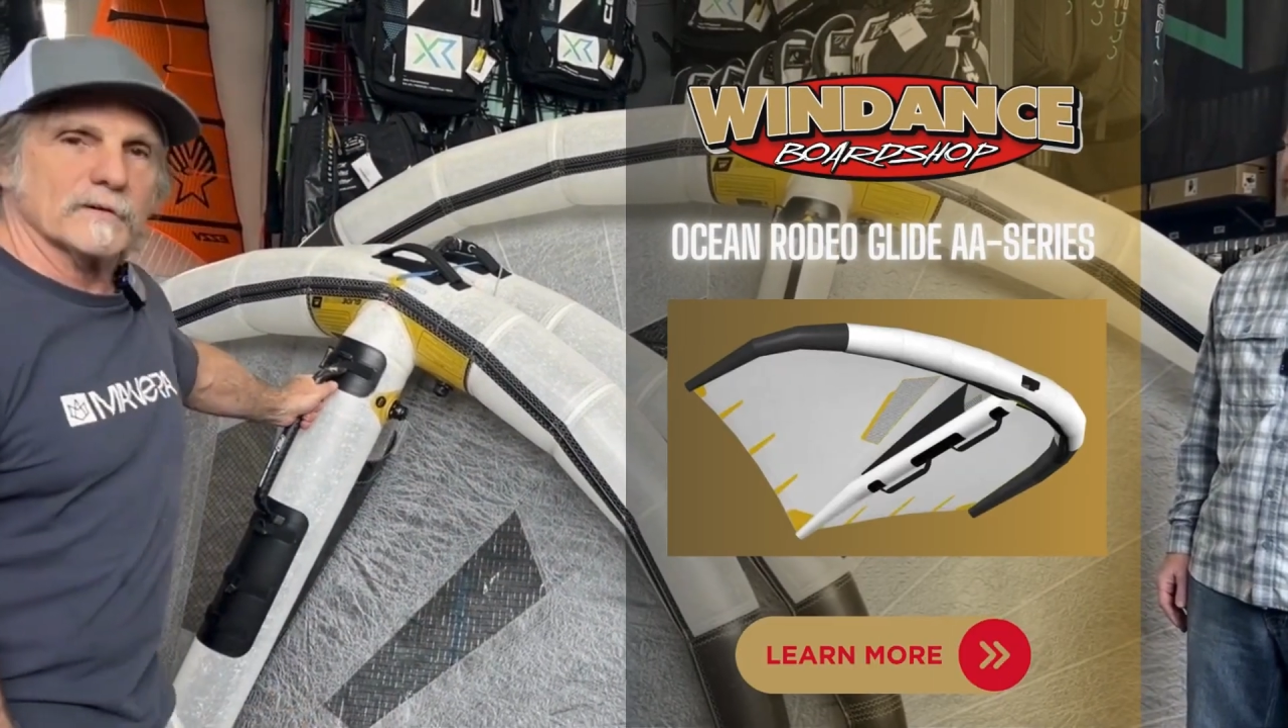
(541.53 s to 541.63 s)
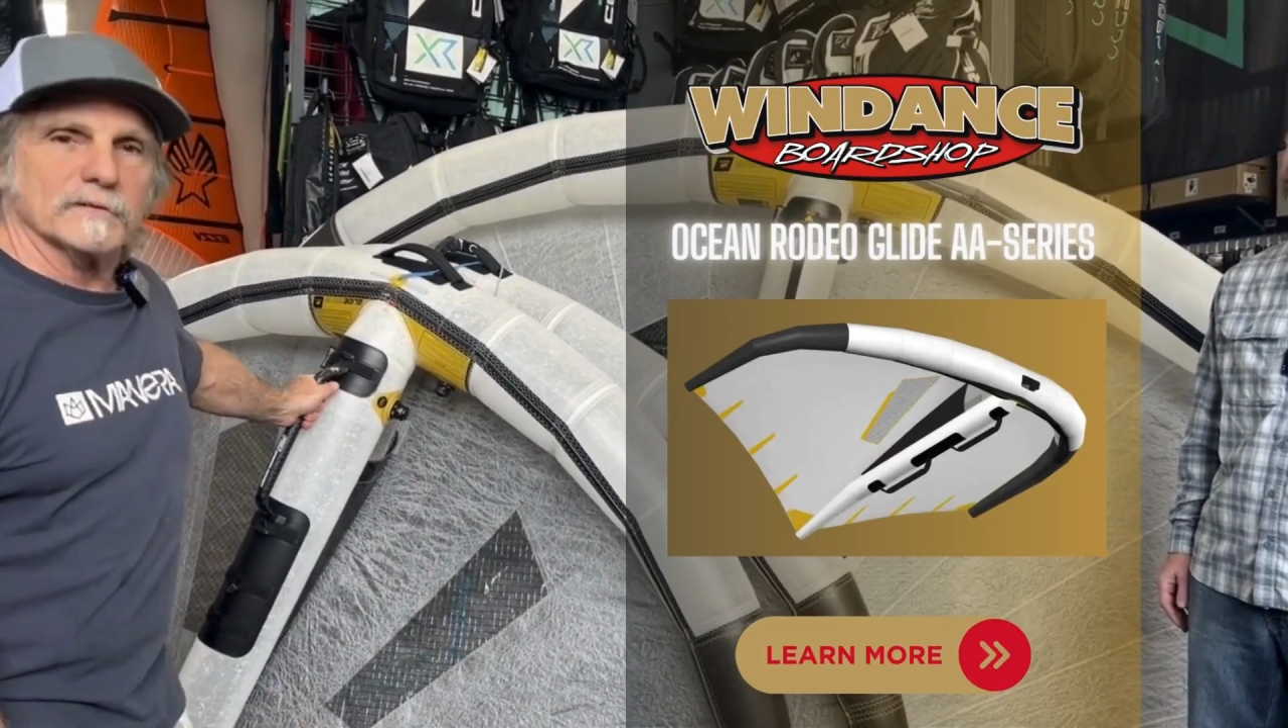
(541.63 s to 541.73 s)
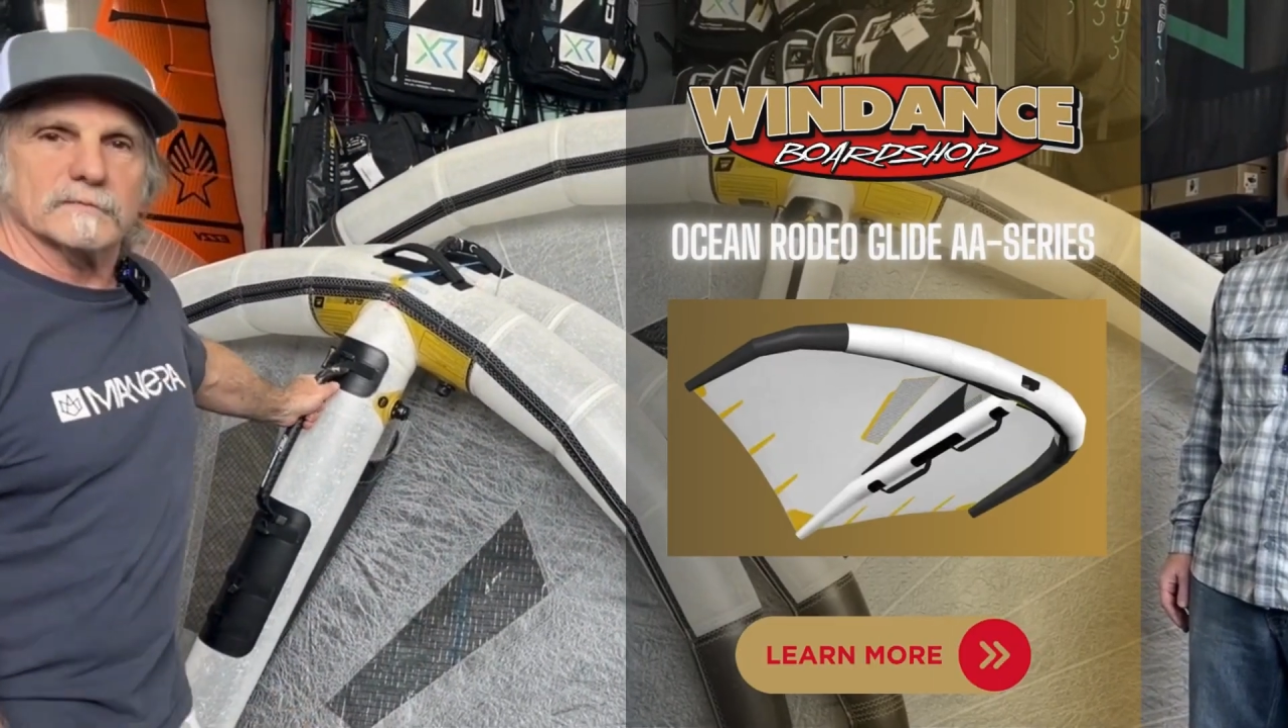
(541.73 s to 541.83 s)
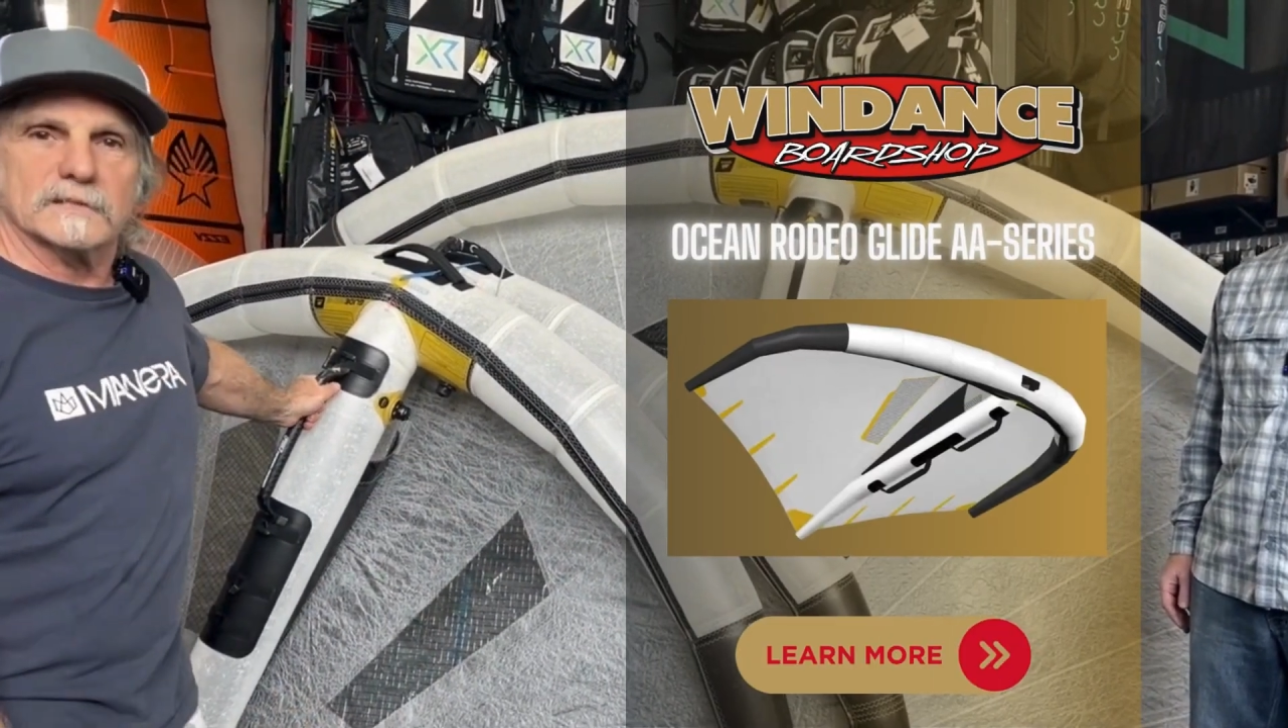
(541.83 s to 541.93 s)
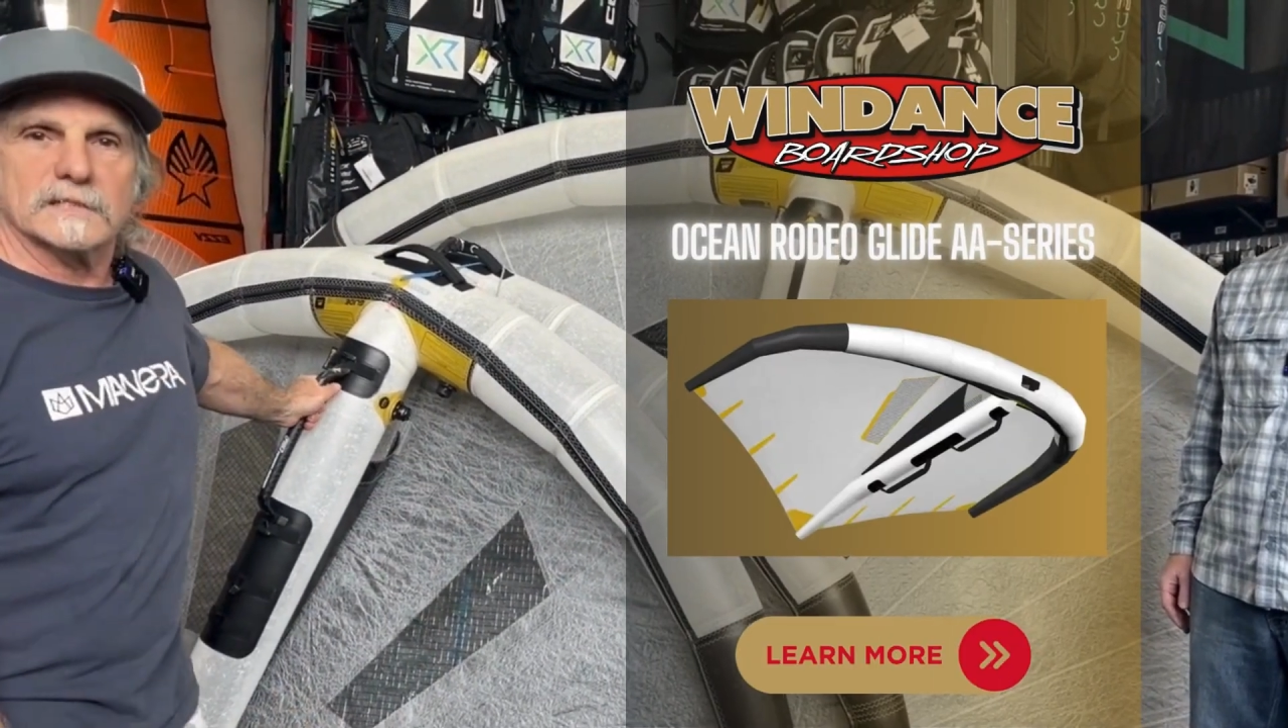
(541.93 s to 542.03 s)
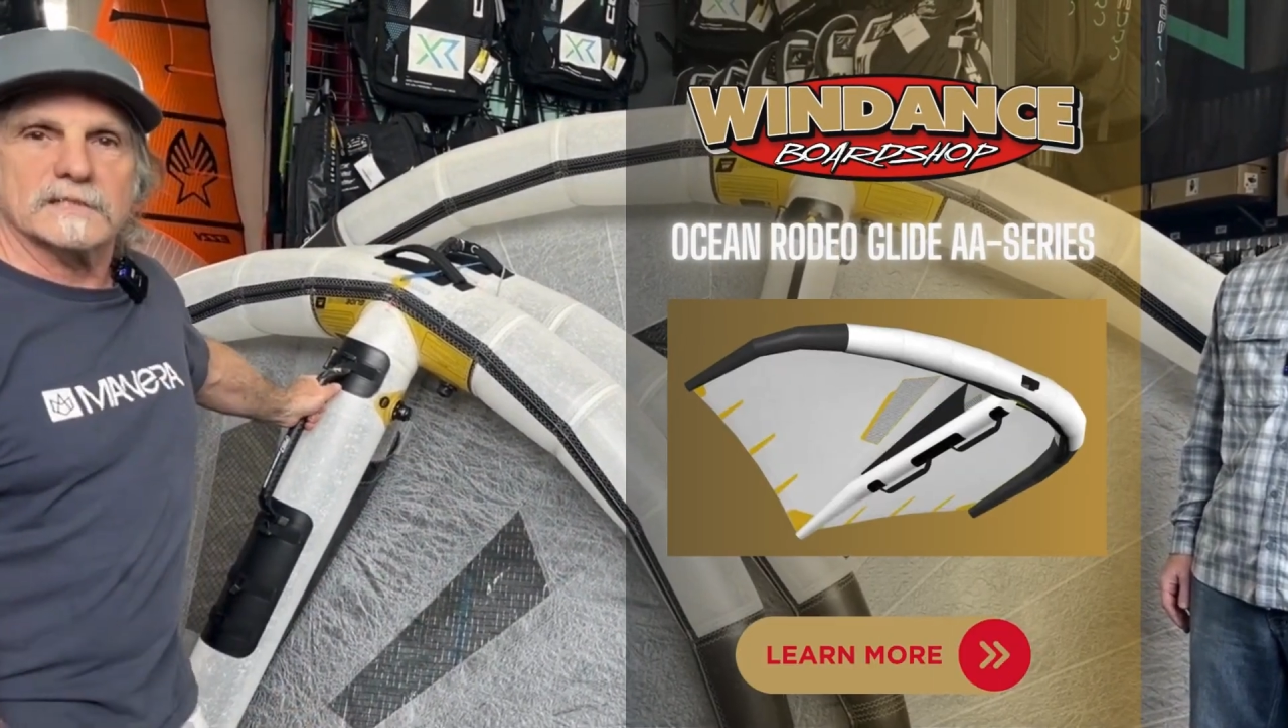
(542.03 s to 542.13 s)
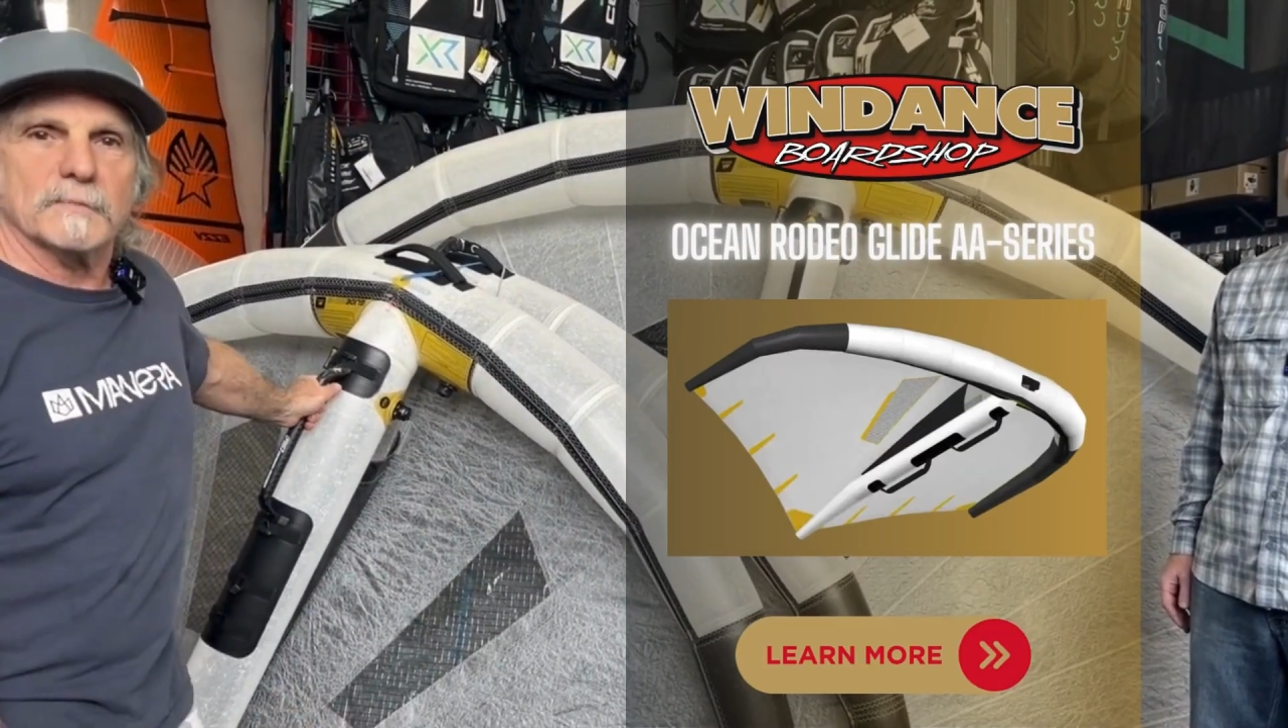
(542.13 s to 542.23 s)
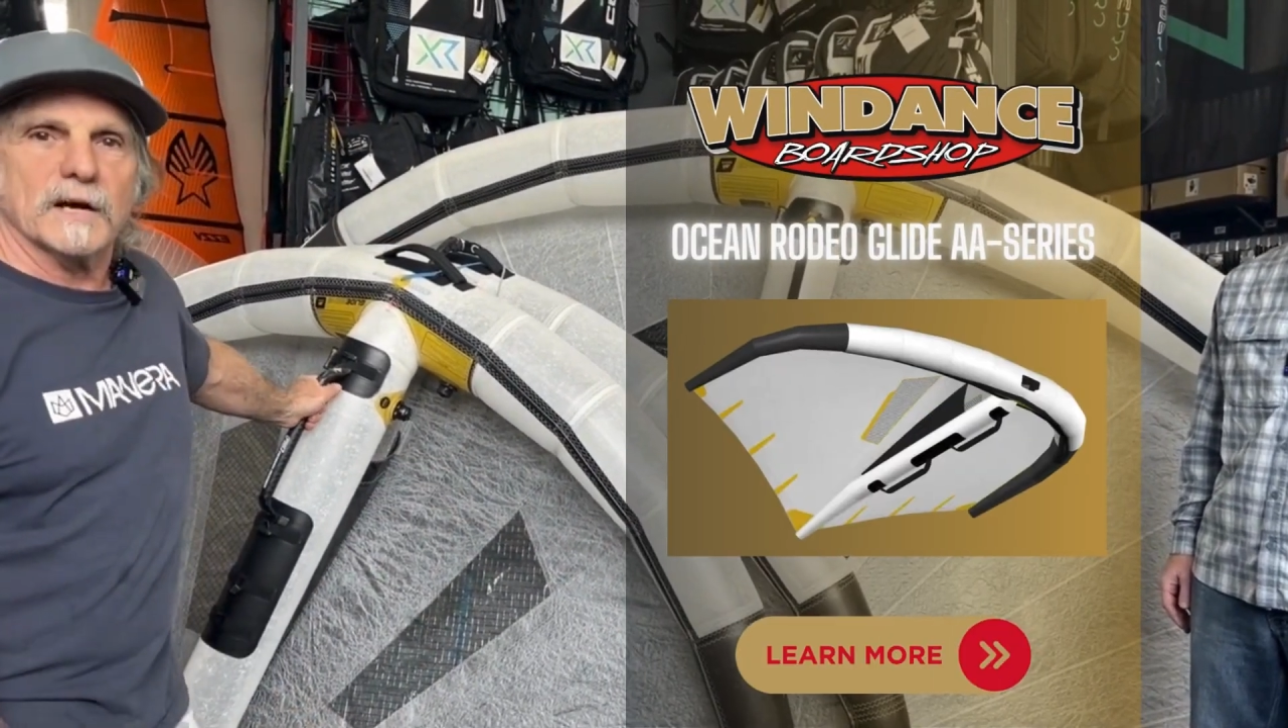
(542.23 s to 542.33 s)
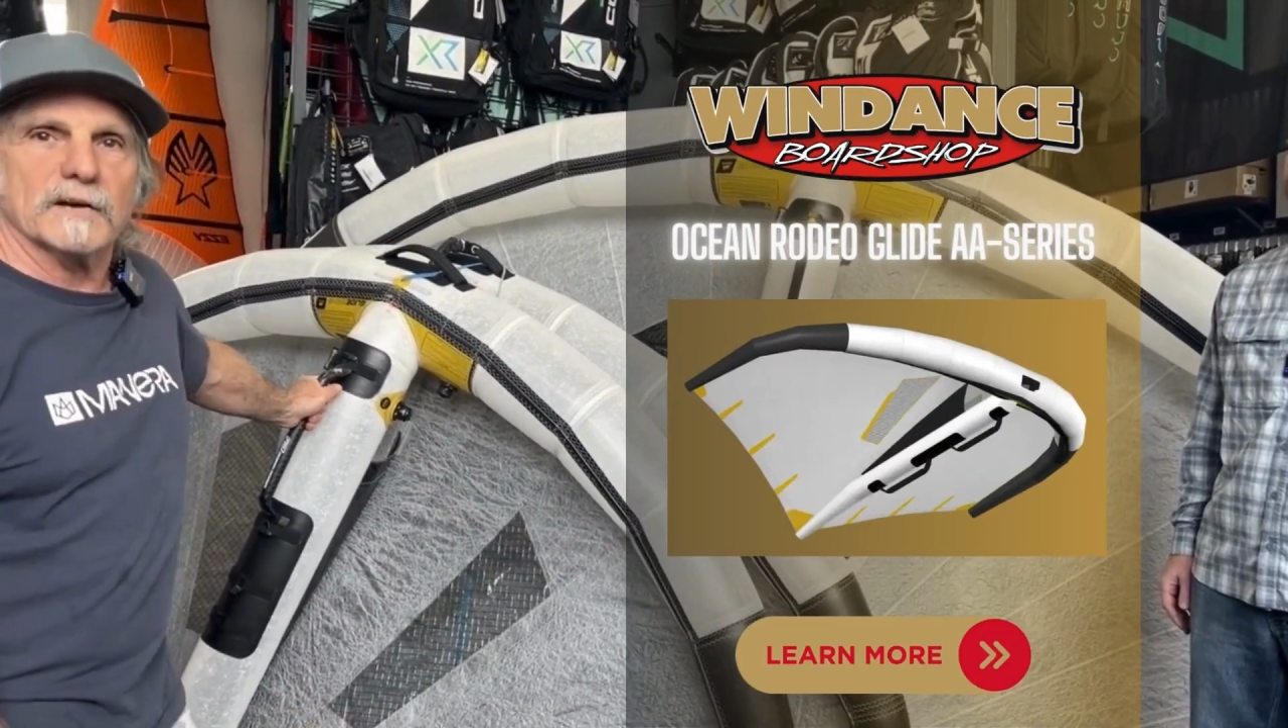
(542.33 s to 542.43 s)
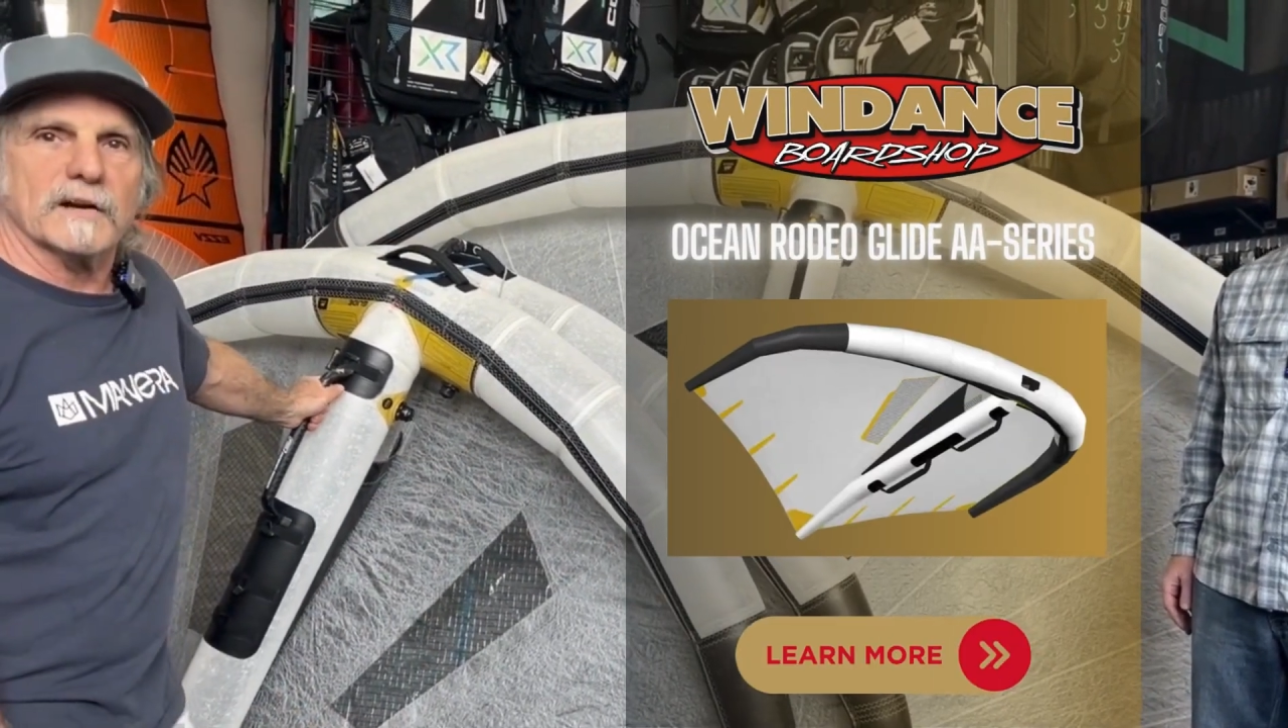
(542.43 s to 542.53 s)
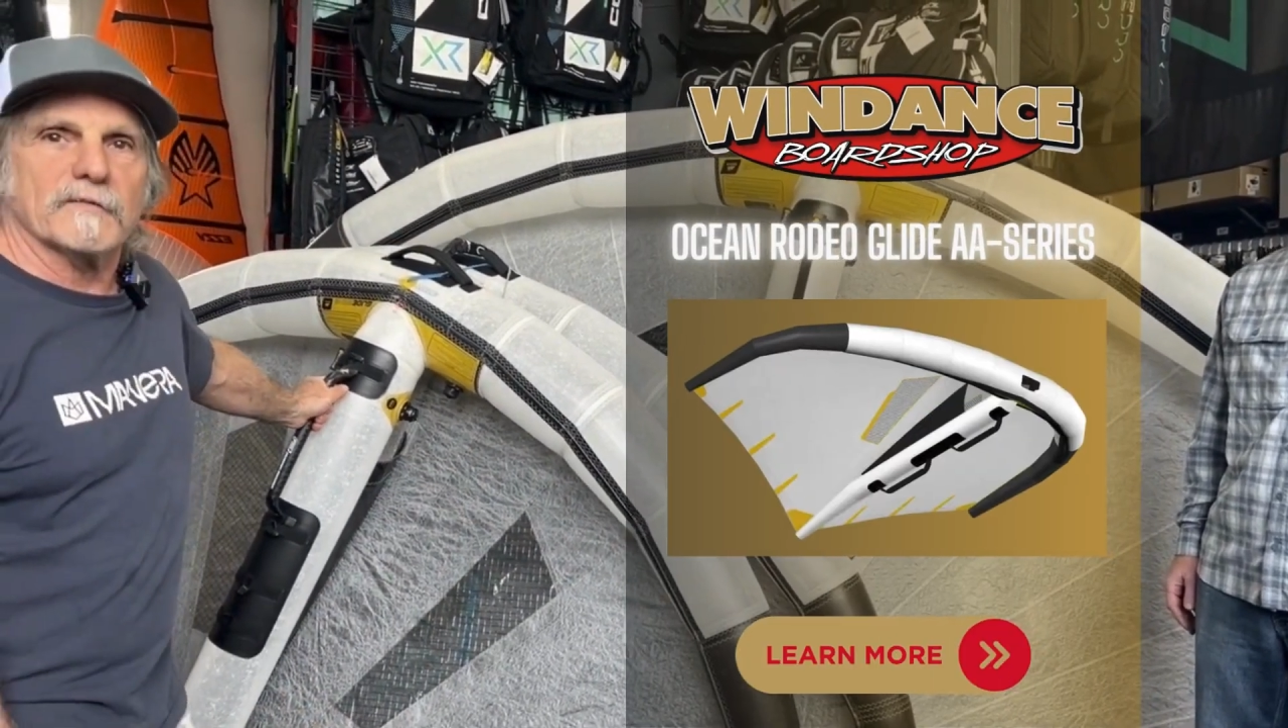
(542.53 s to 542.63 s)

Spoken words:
for just about